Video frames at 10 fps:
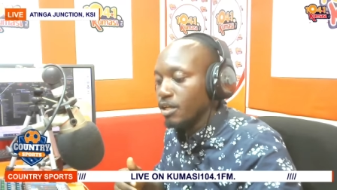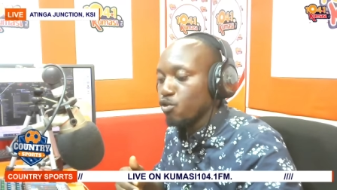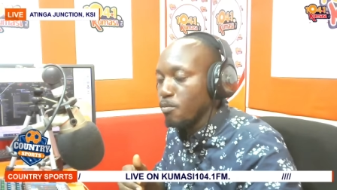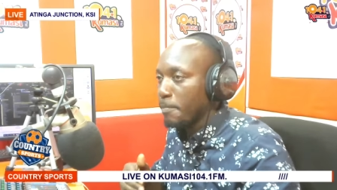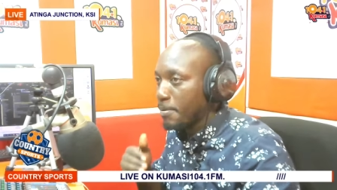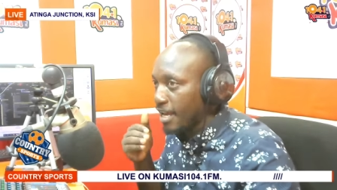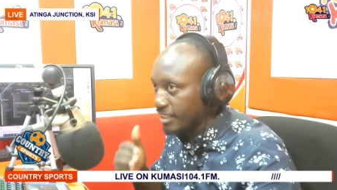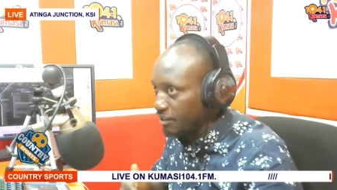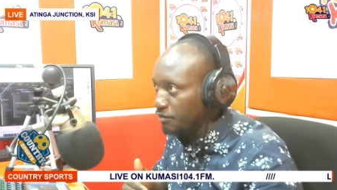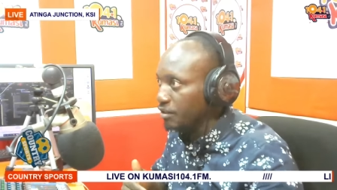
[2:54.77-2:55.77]
Kuma Plus
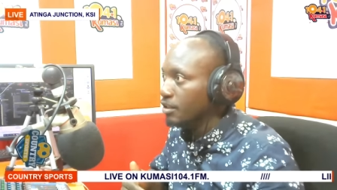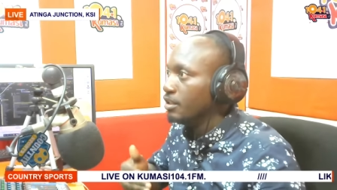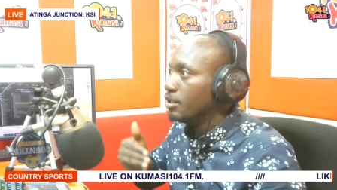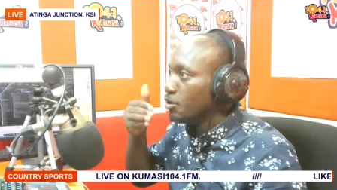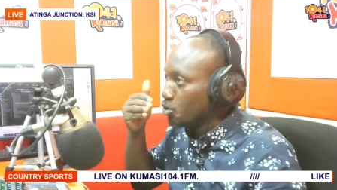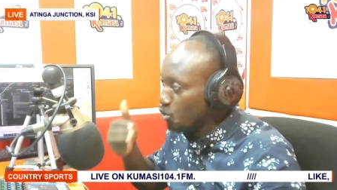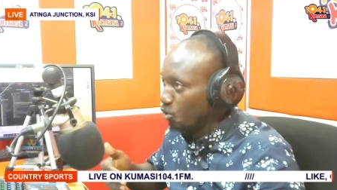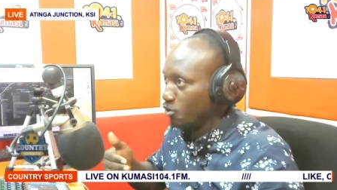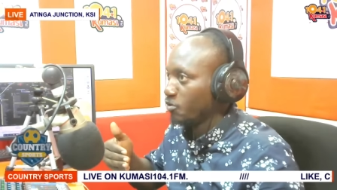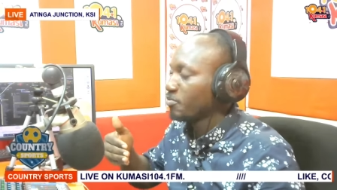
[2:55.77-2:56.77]
T V. Sure
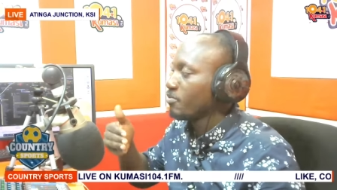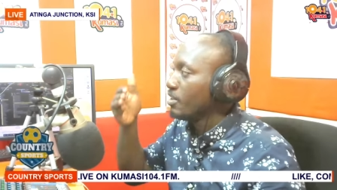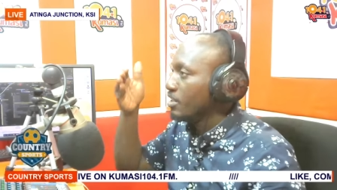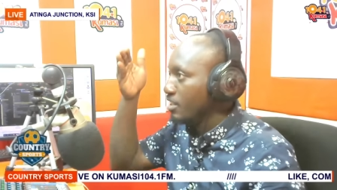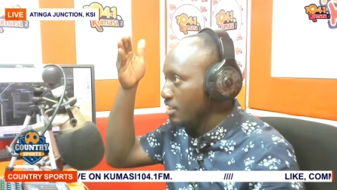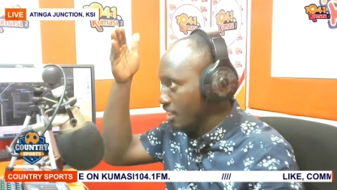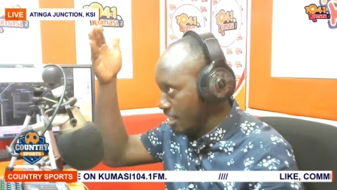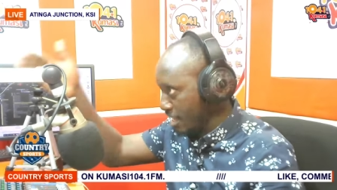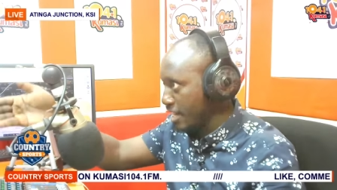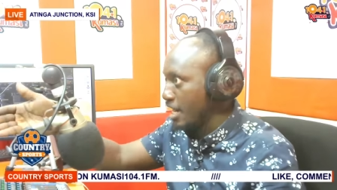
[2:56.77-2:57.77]
no.
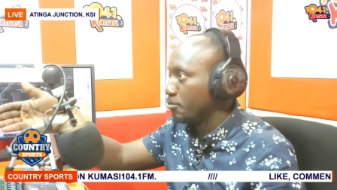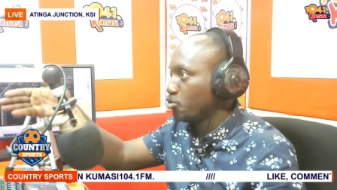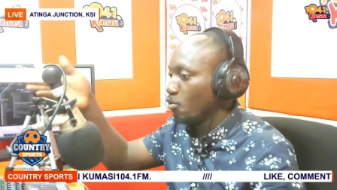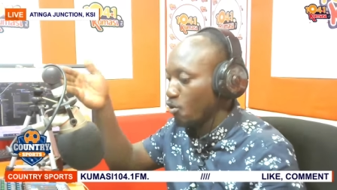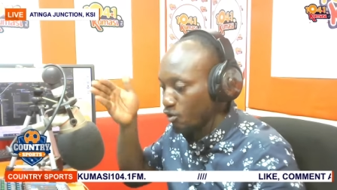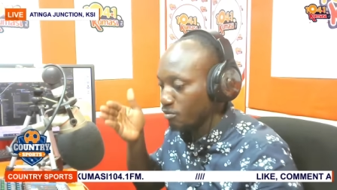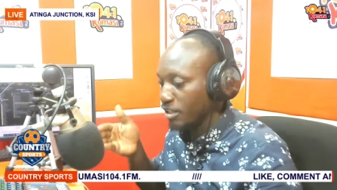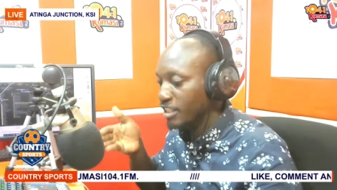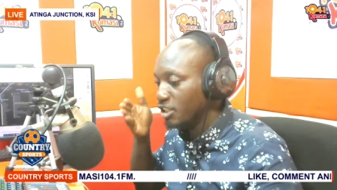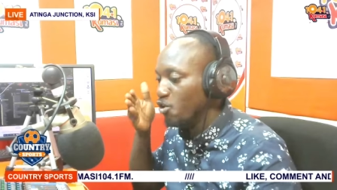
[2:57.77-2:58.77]
And I'm so honored.
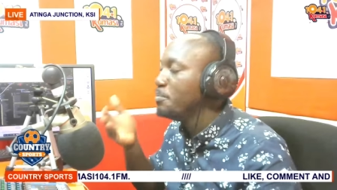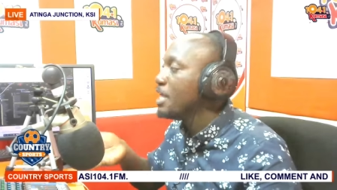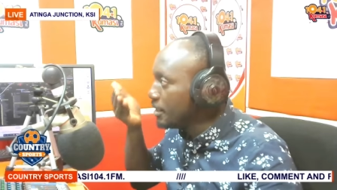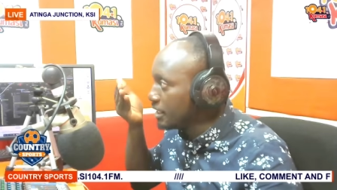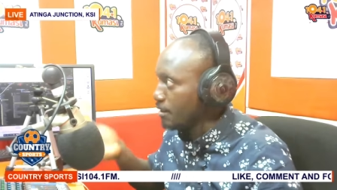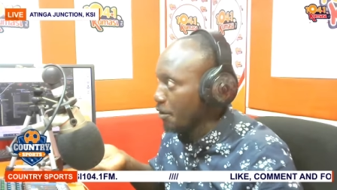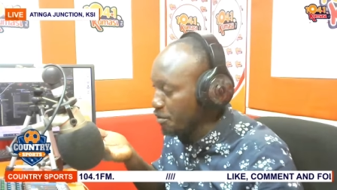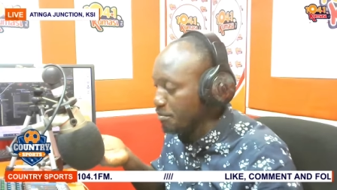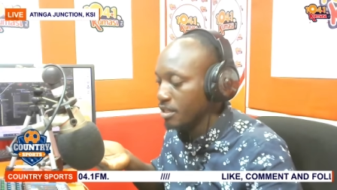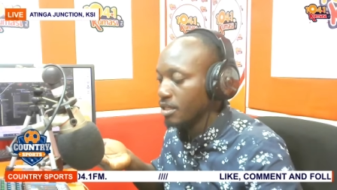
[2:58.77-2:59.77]
Inti ubi a bit
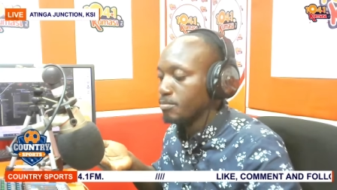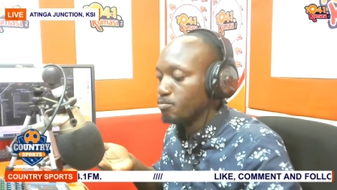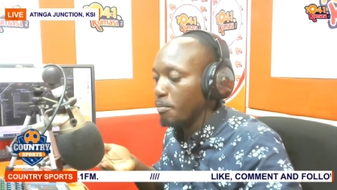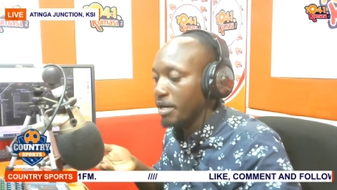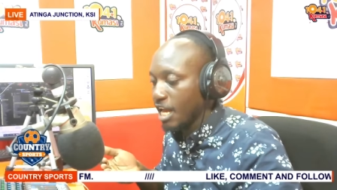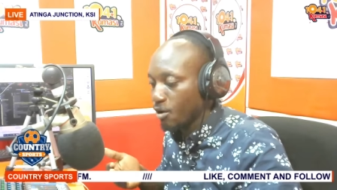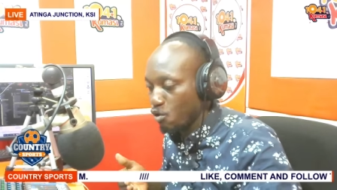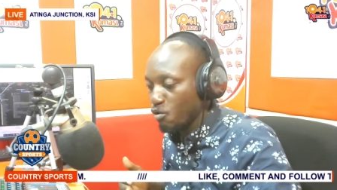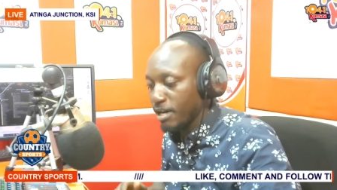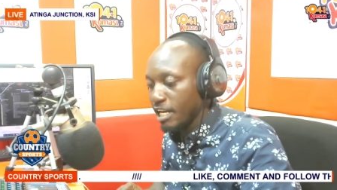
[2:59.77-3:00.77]
yagi. Mama
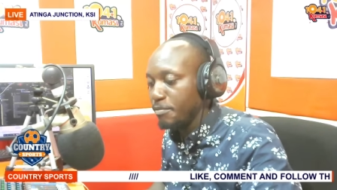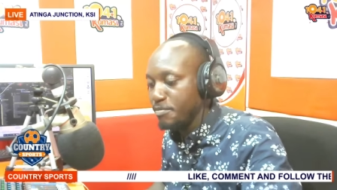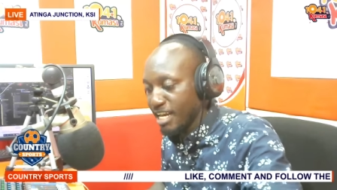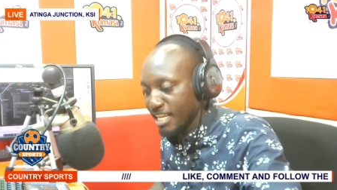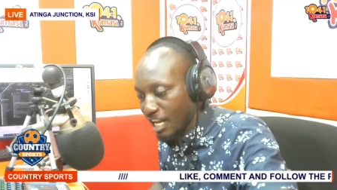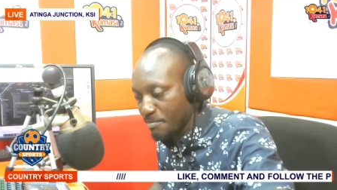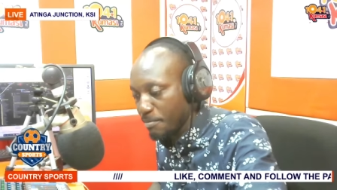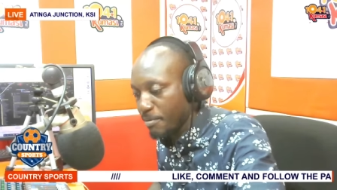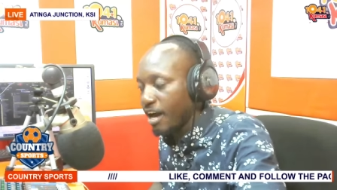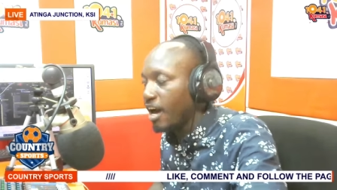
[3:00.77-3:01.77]
niyako mane bibianya kama
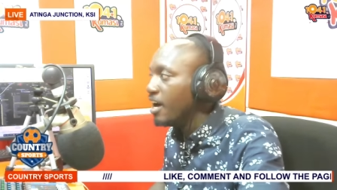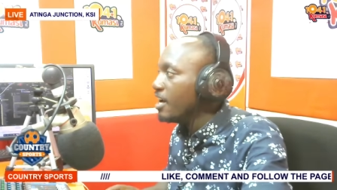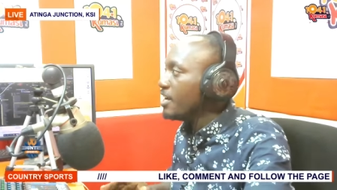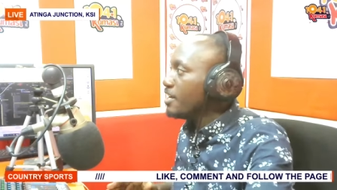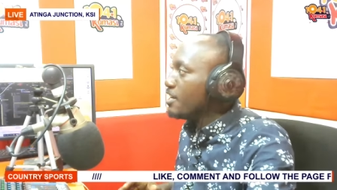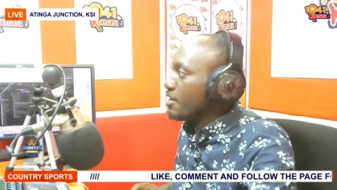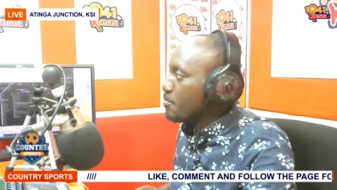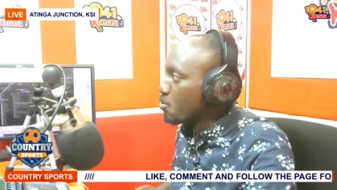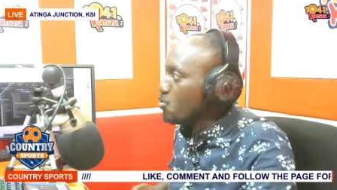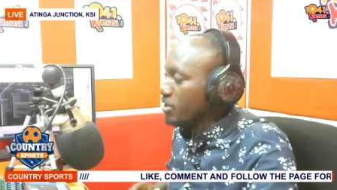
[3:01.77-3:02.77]
pa. Boku